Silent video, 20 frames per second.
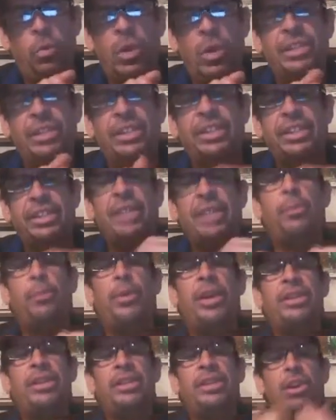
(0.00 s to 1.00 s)
once it's
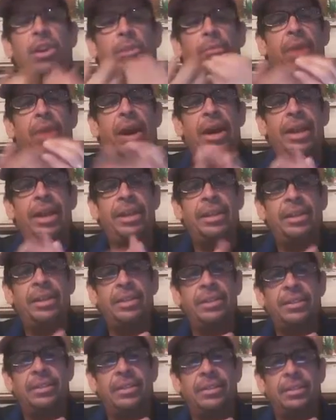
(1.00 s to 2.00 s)
impressed in our mind,
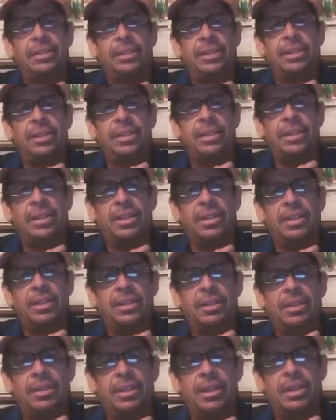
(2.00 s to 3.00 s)

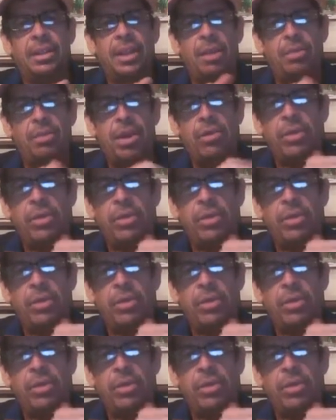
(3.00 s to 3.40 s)
and by